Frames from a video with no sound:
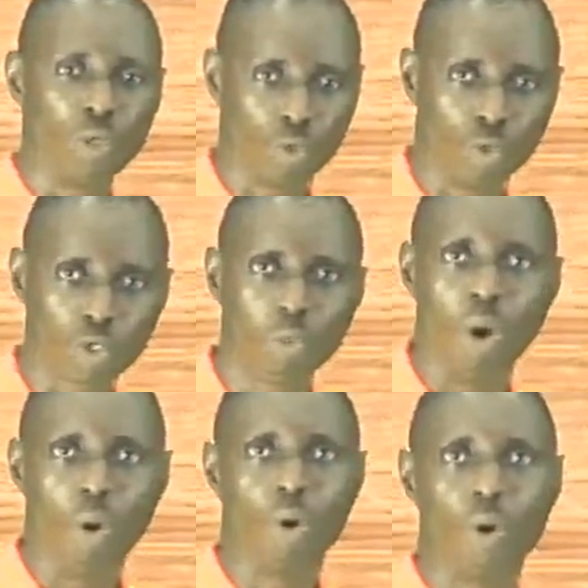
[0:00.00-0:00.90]
too
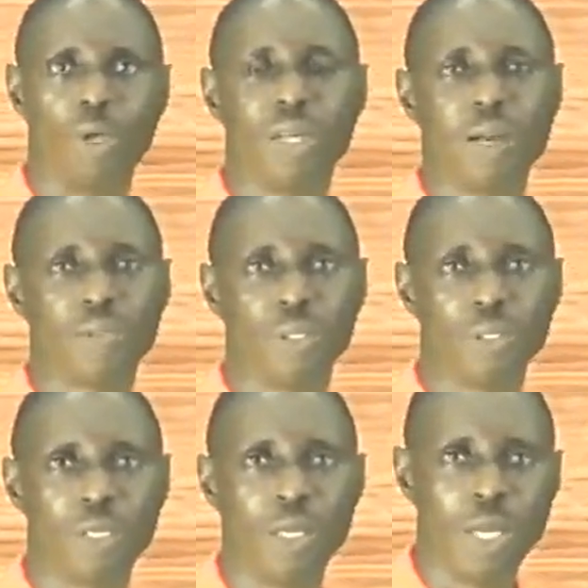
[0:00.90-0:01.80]
small on the graph sheet.
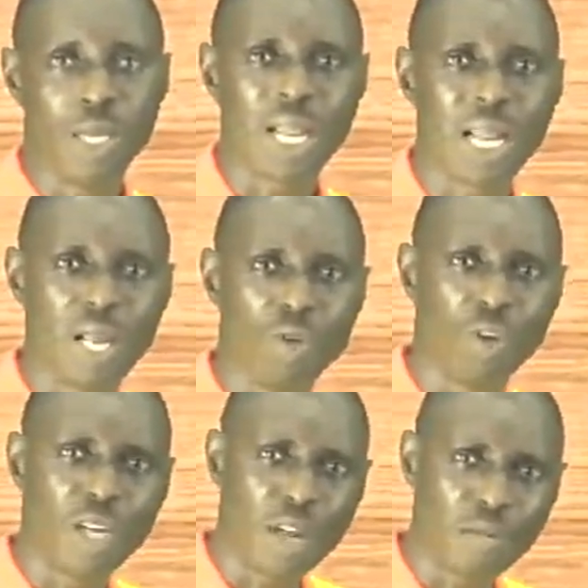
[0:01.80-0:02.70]
Neither can you draw
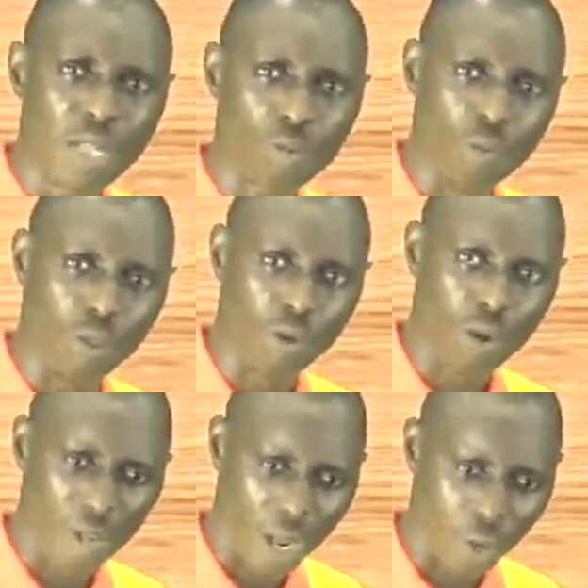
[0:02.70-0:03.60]
a graph that will not
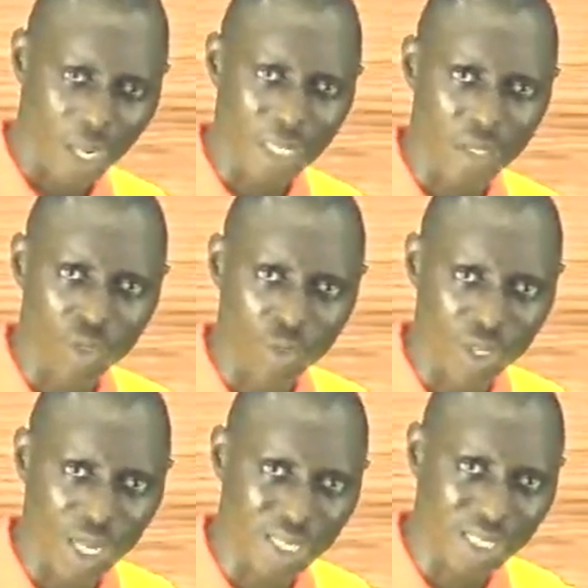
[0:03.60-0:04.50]
be allocated,
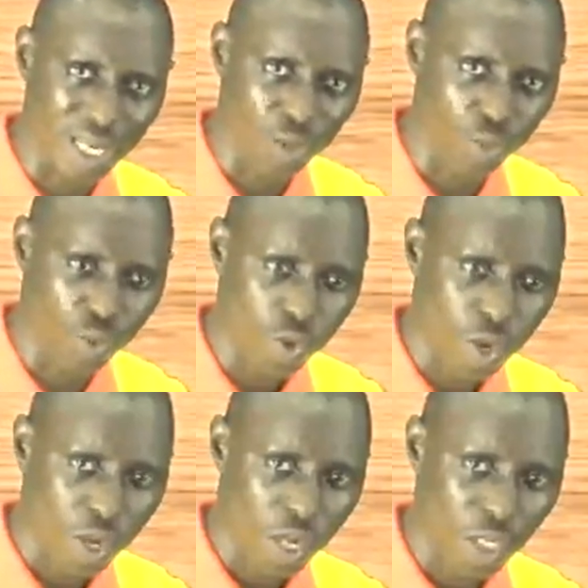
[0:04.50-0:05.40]
that the scale is too
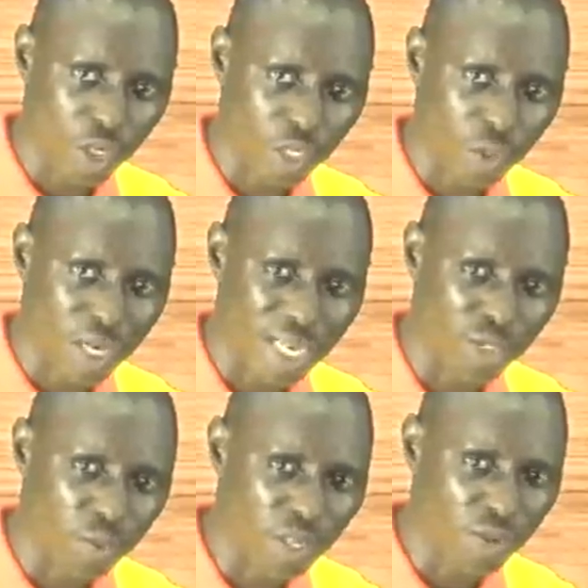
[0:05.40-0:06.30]
in such a way that it
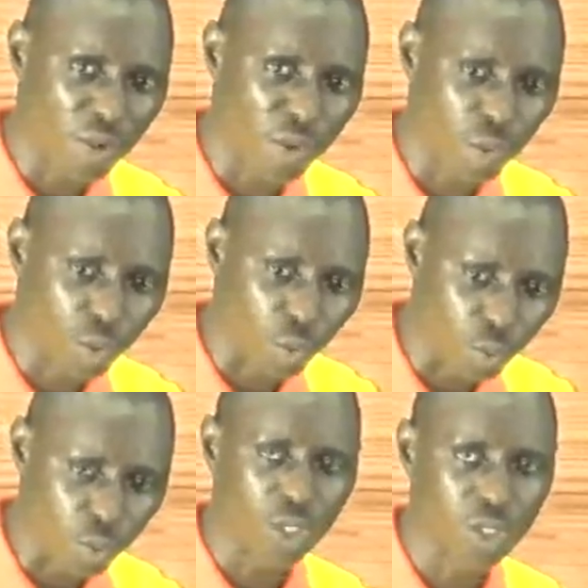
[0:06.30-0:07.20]
will be difficult for you to
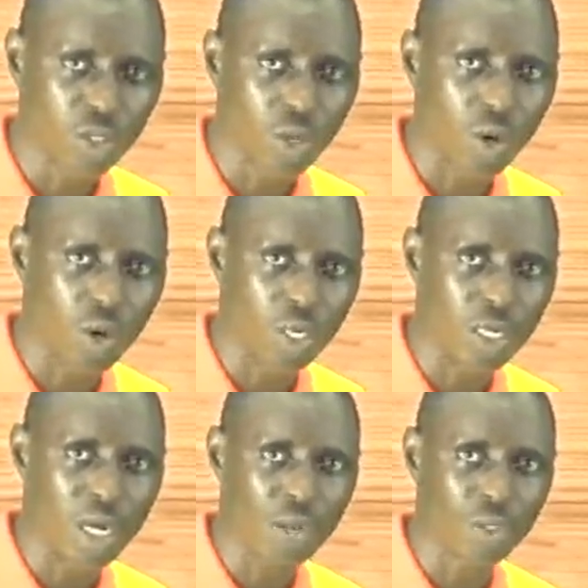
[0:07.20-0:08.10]
put it on the
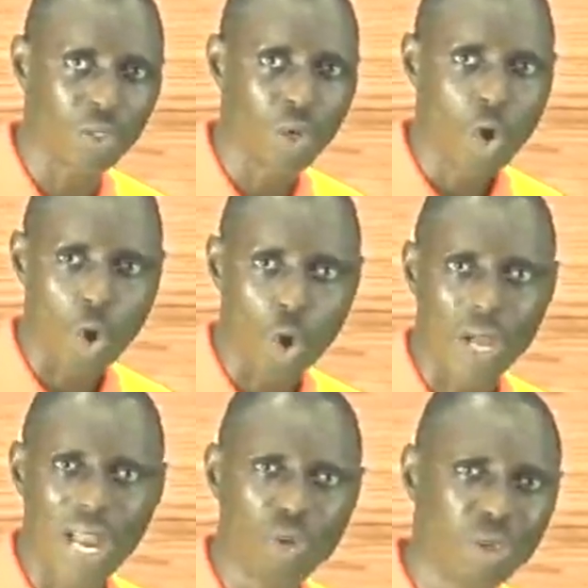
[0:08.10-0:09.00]
graph sheet. Or you
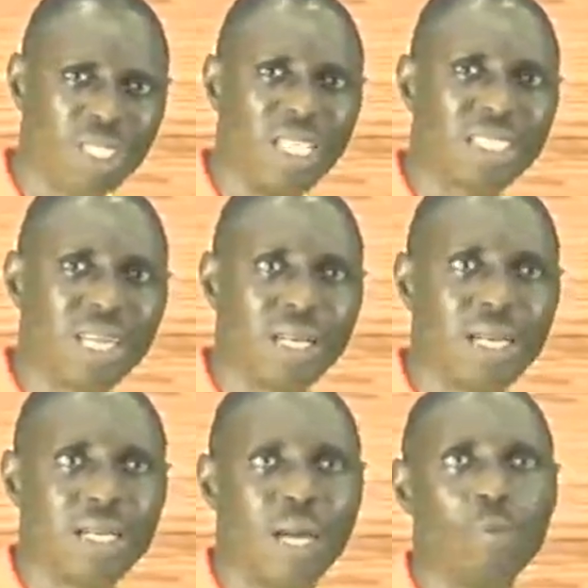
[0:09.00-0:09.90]
are now using a scale
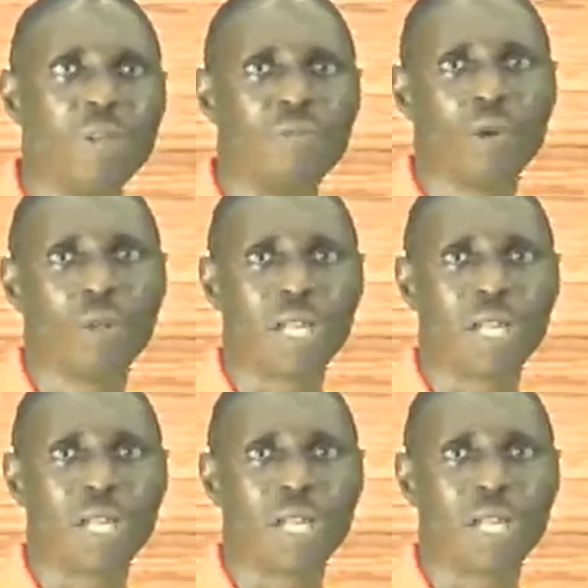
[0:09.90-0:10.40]
that will be difficult,